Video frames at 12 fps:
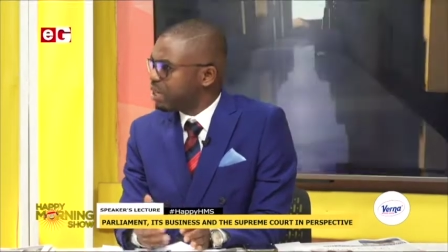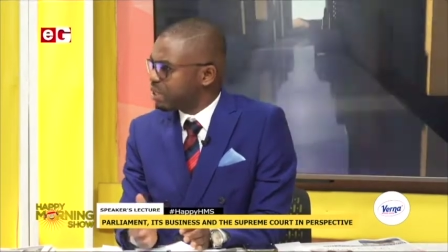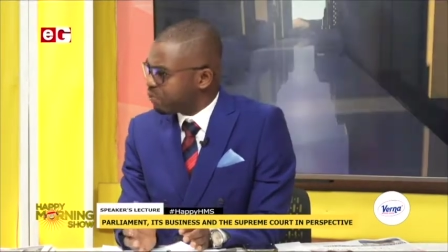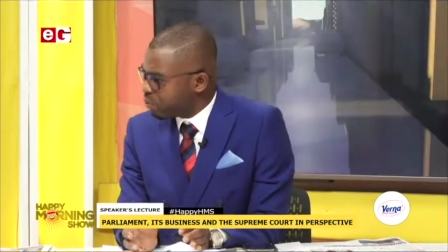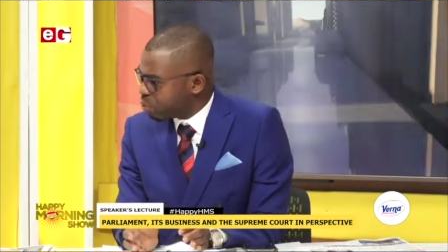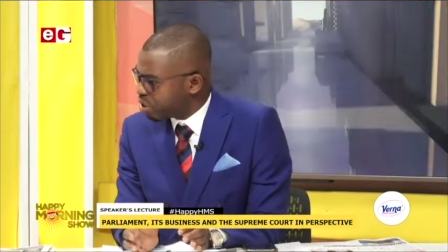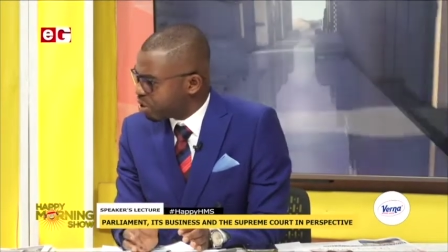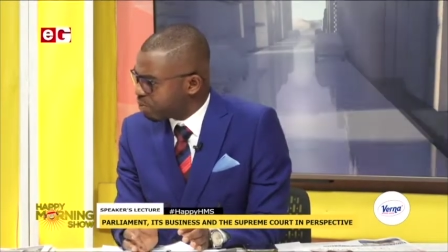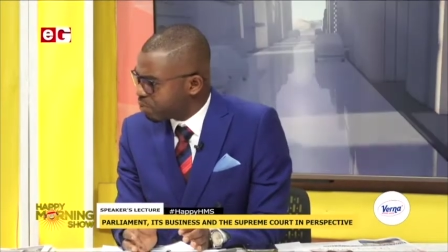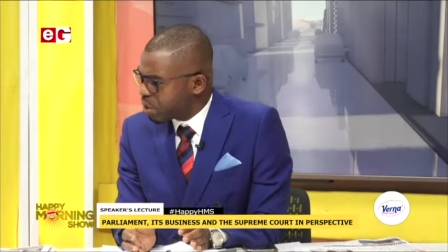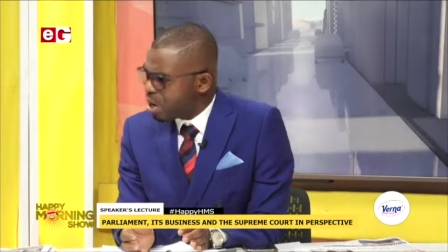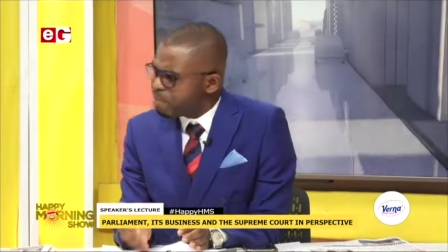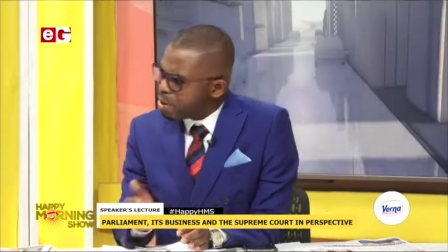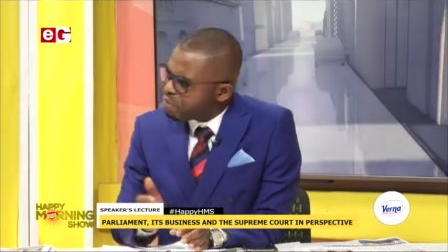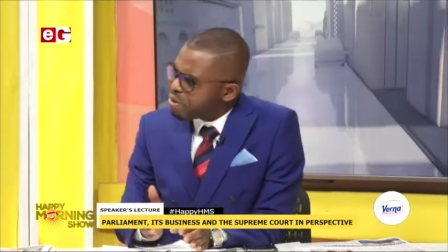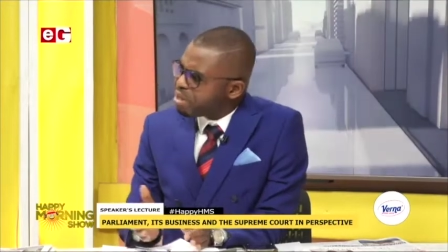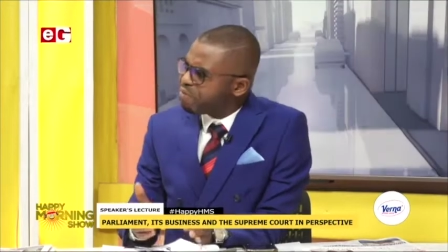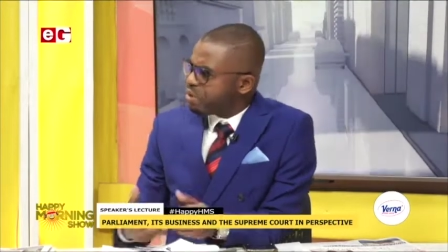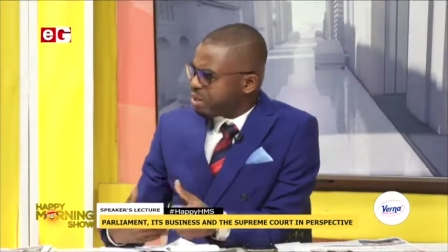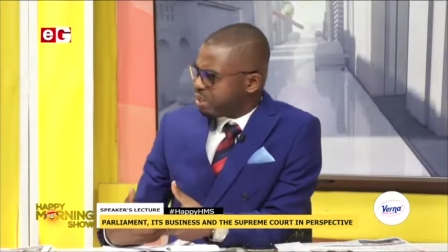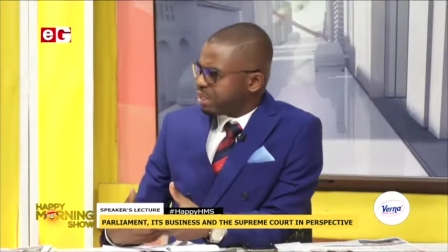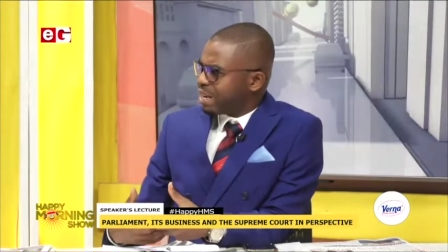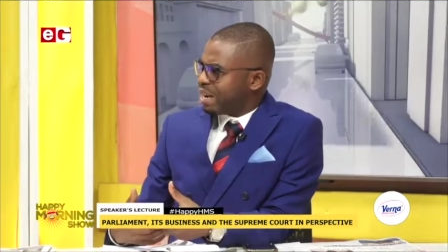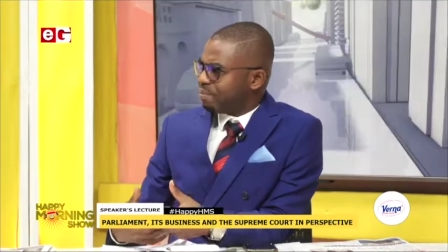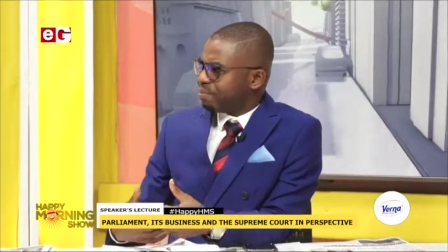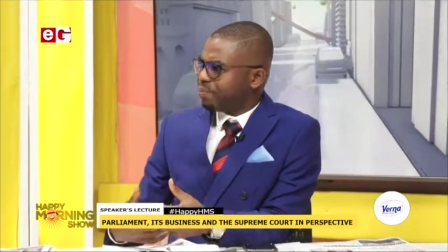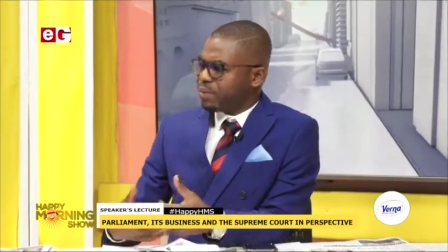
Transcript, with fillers: voting but for the first time